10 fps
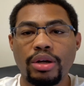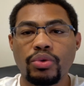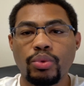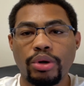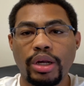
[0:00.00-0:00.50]

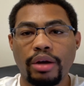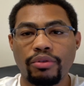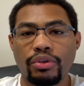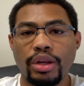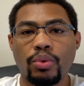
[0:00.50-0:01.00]
else we were
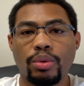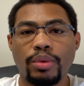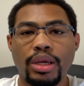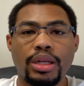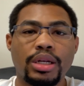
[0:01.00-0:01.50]
covered today will
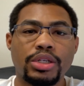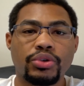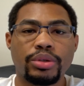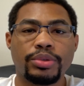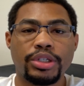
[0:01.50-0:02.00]
be in the
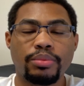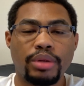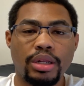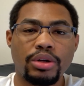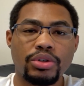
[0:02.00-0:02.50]
description
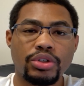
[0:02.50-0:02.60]
below.